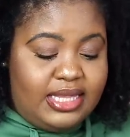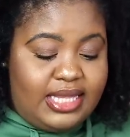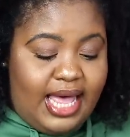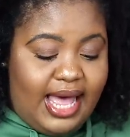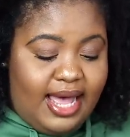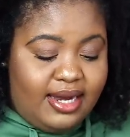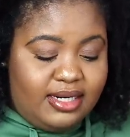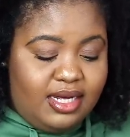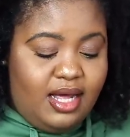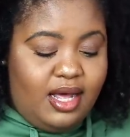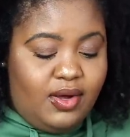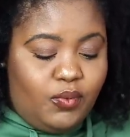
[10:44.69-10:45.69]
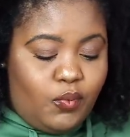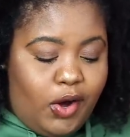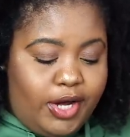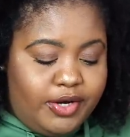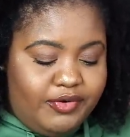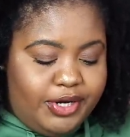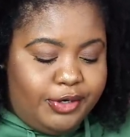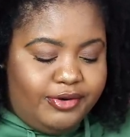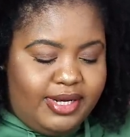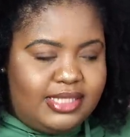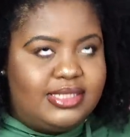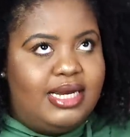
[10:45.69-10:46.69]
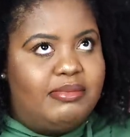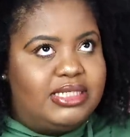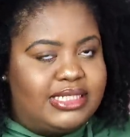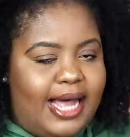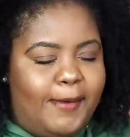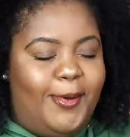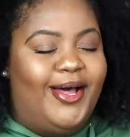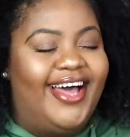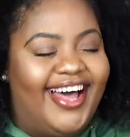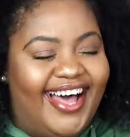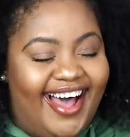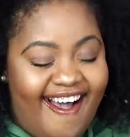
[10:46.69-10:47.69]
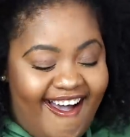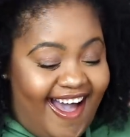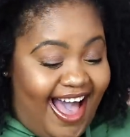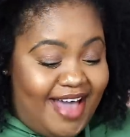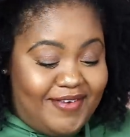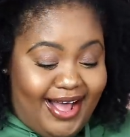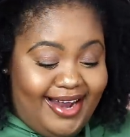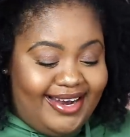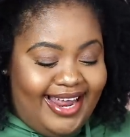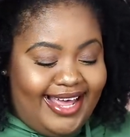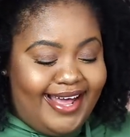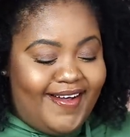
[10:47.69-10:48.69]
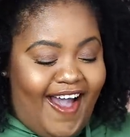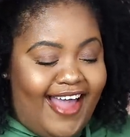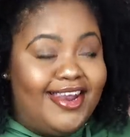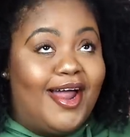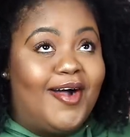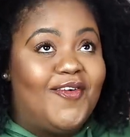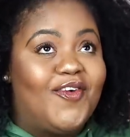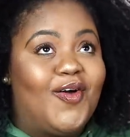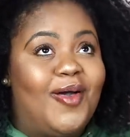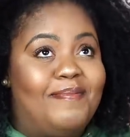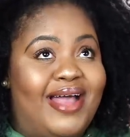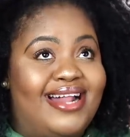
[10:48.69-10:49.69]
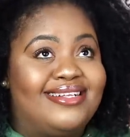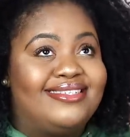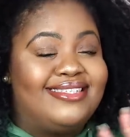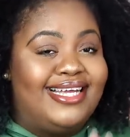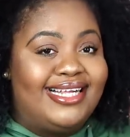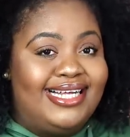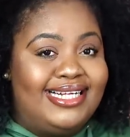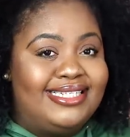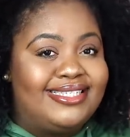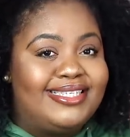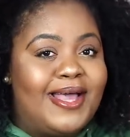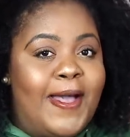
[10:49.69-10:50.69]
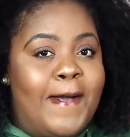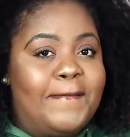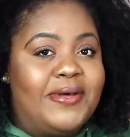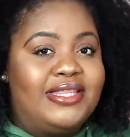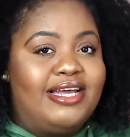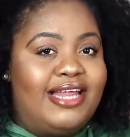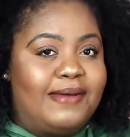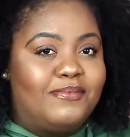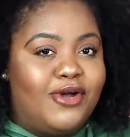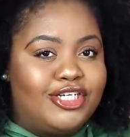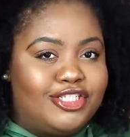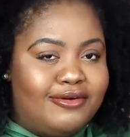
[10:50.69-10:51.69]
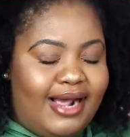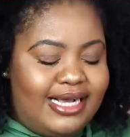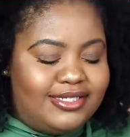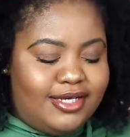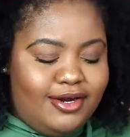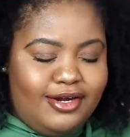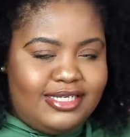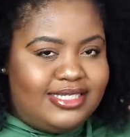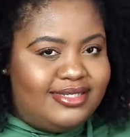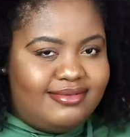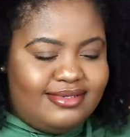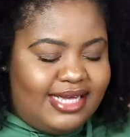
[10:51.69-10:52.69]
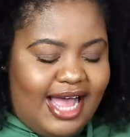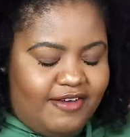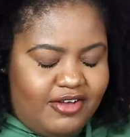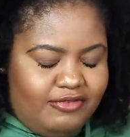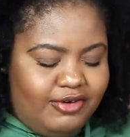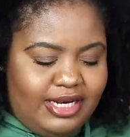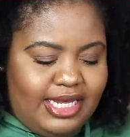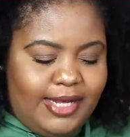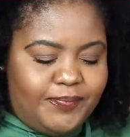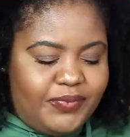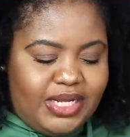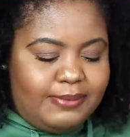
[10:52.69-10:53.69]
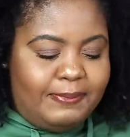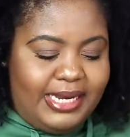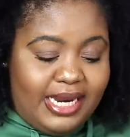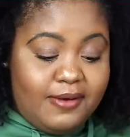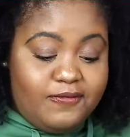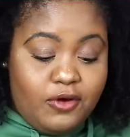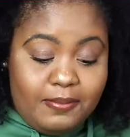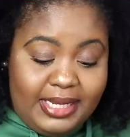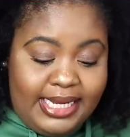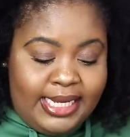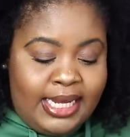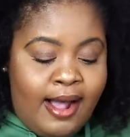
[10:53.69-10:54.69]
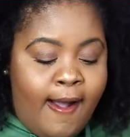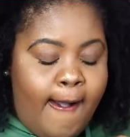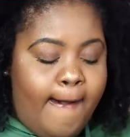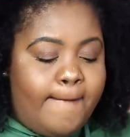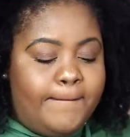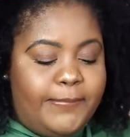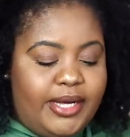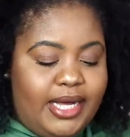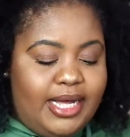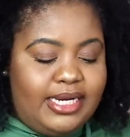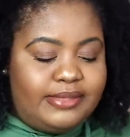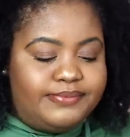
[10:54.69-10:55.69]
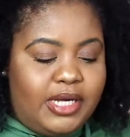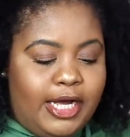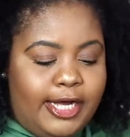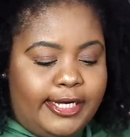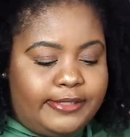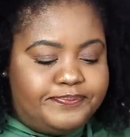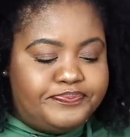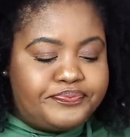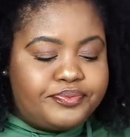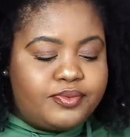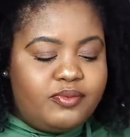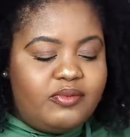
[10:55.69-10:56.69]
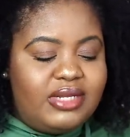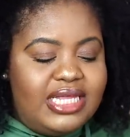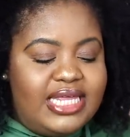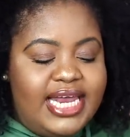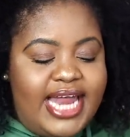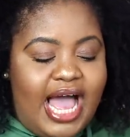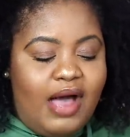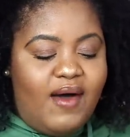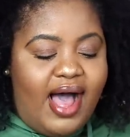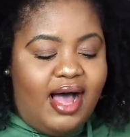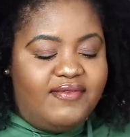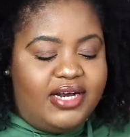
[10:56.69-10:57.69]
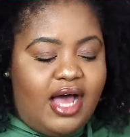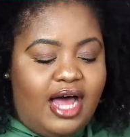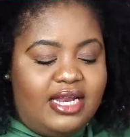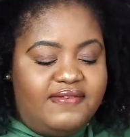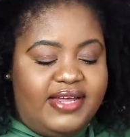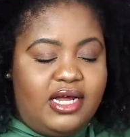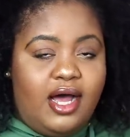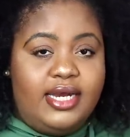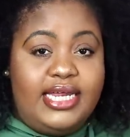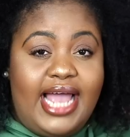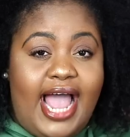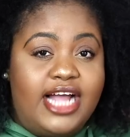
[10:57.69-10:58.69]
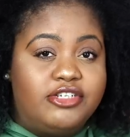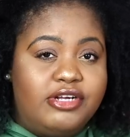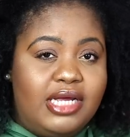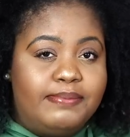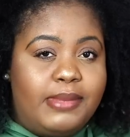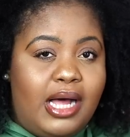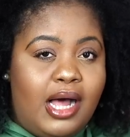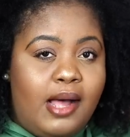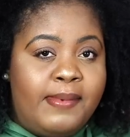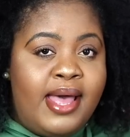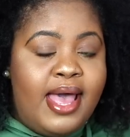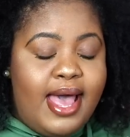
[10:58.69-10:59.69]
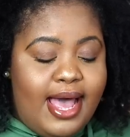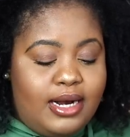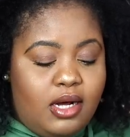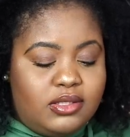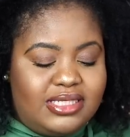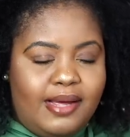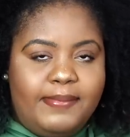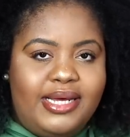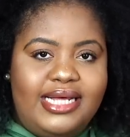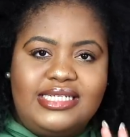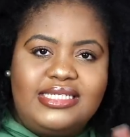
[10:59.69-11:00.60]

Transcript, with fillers: that watery grease. Let me stop. I've had, like, I love Qhemet sealants, but they're like moisturizers. Haven't really been it for me, but they now have an olive and honey hydrating balm at Ulta, but